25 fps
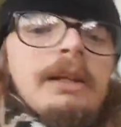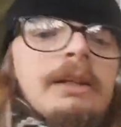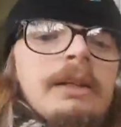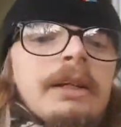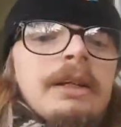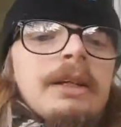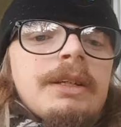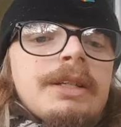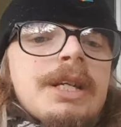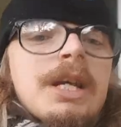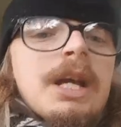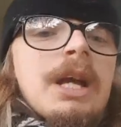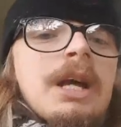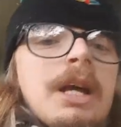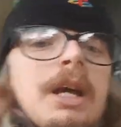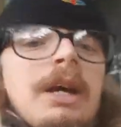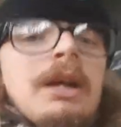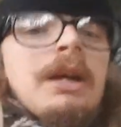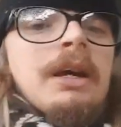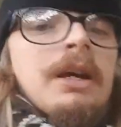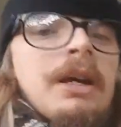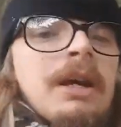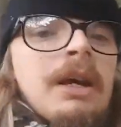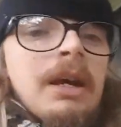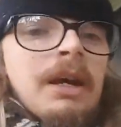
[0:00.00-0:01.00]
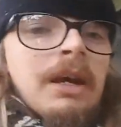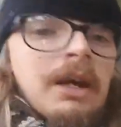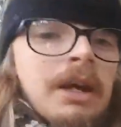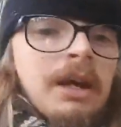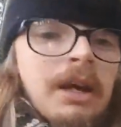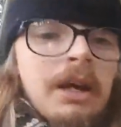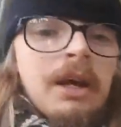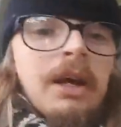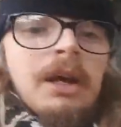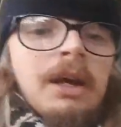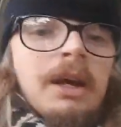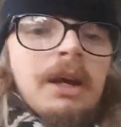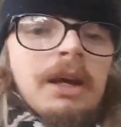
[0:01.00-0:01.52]
And there's,
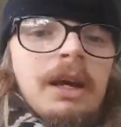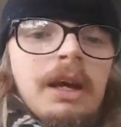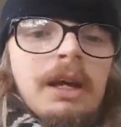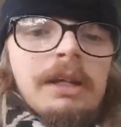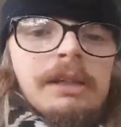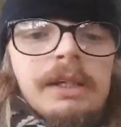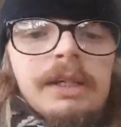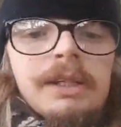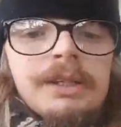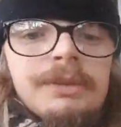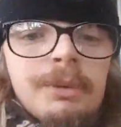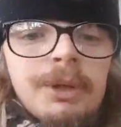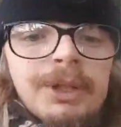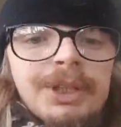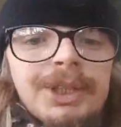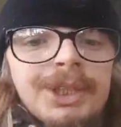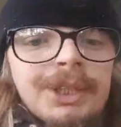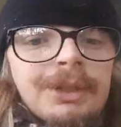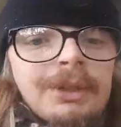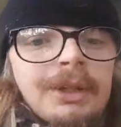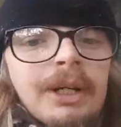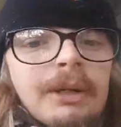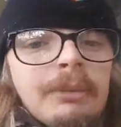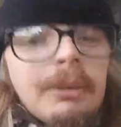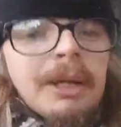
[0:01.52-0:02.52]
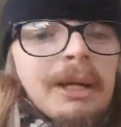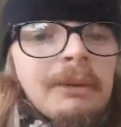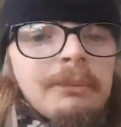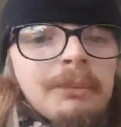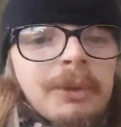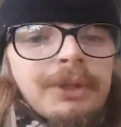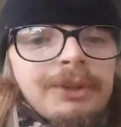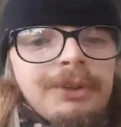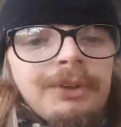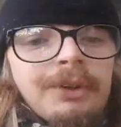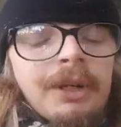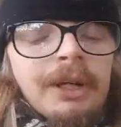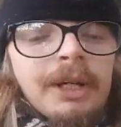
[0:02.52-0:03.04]
and there's my story about
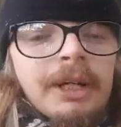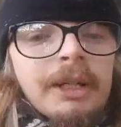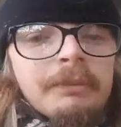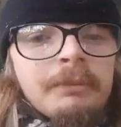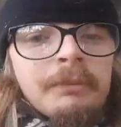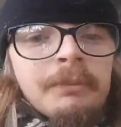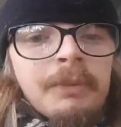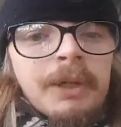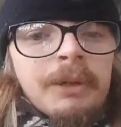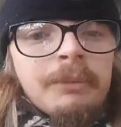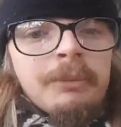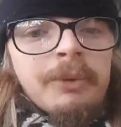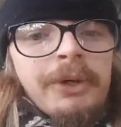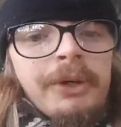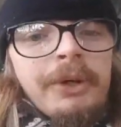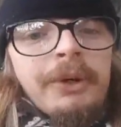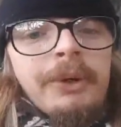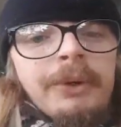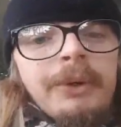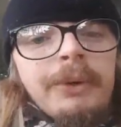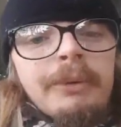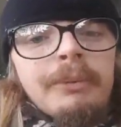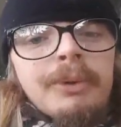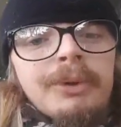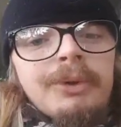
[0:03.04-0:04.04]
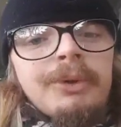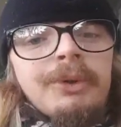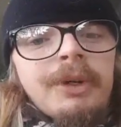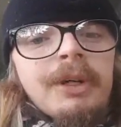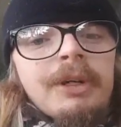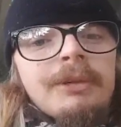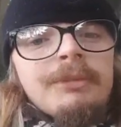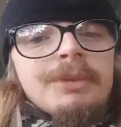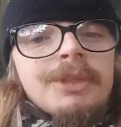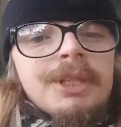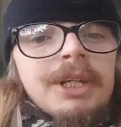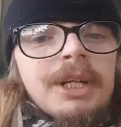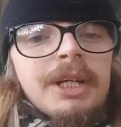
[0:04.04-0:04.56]
my dream, one of my horrible
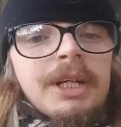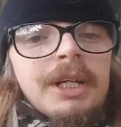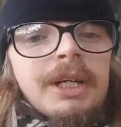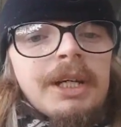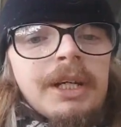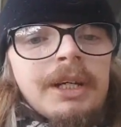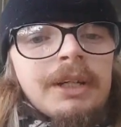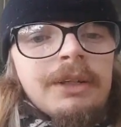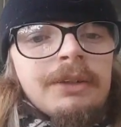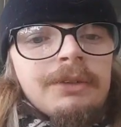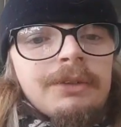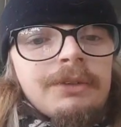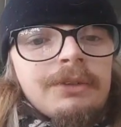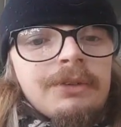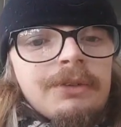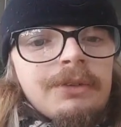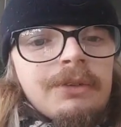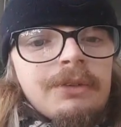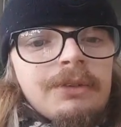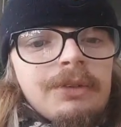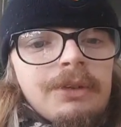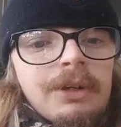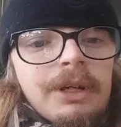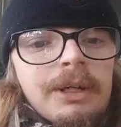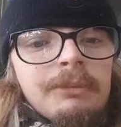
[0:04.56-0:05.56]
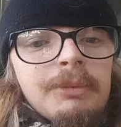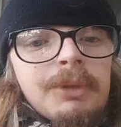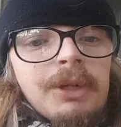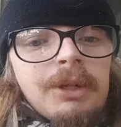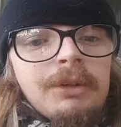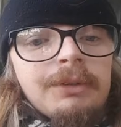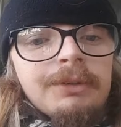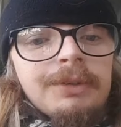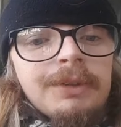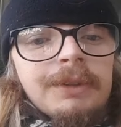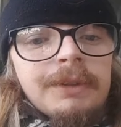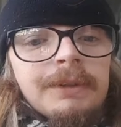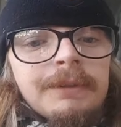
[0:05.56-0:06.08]
dreams I dreamed
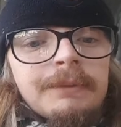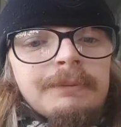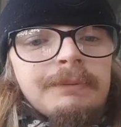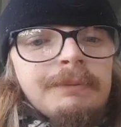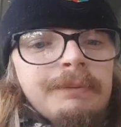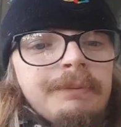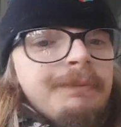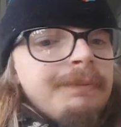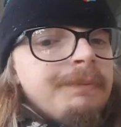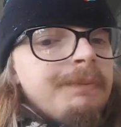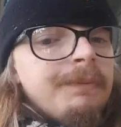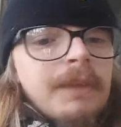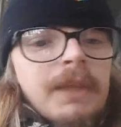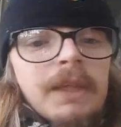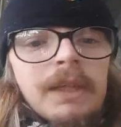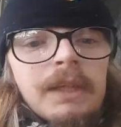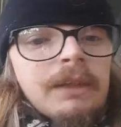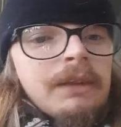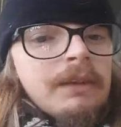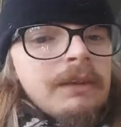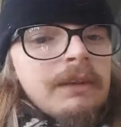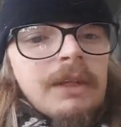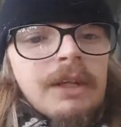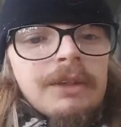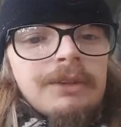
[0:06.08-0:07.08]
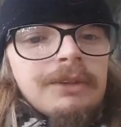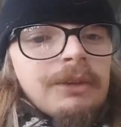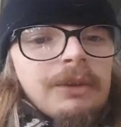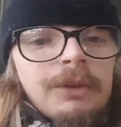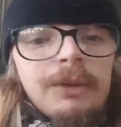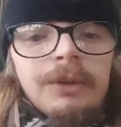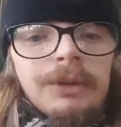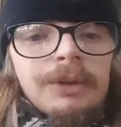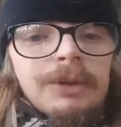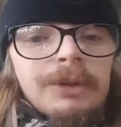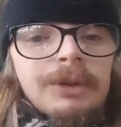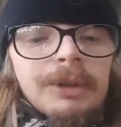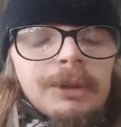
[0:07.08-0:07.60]
of doesn't
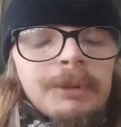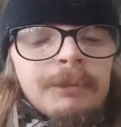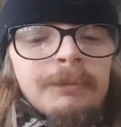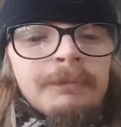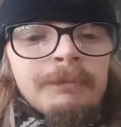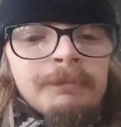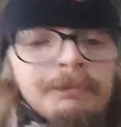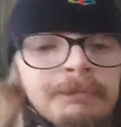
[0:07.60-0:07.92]
look good.